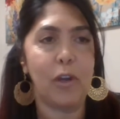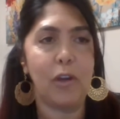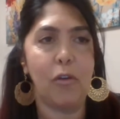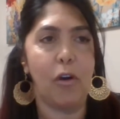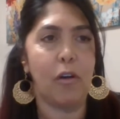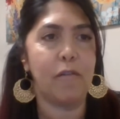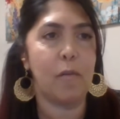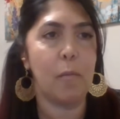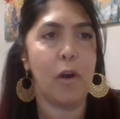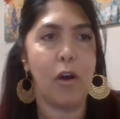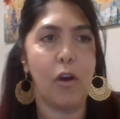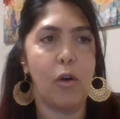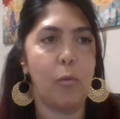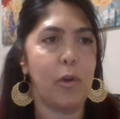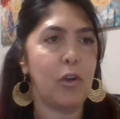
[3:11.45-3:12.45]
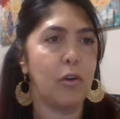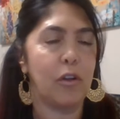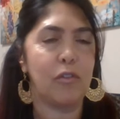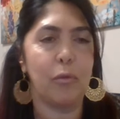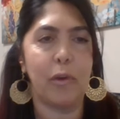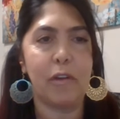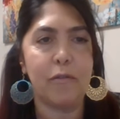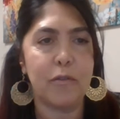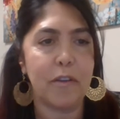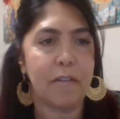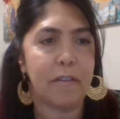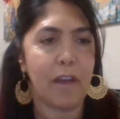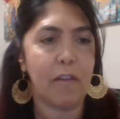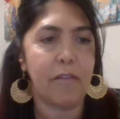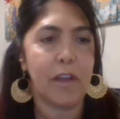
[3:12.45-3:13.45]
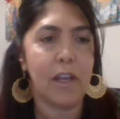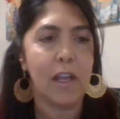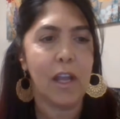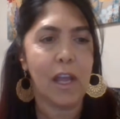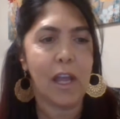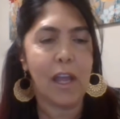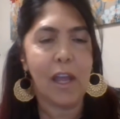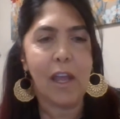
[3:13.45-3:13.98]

We call from home, we call 24/7.